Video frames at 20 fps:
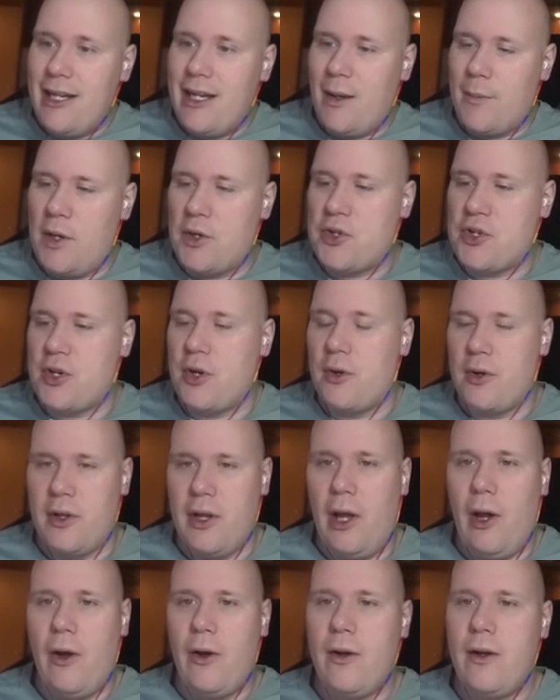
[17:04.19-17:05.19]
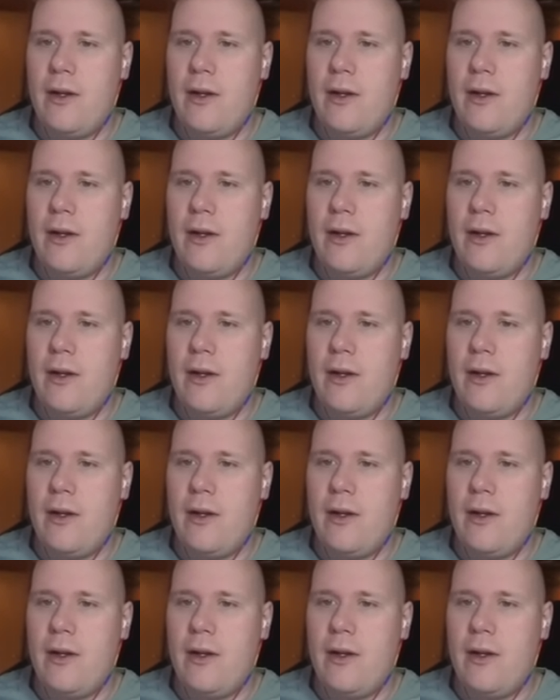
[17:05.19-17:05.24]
I'm not sure, though.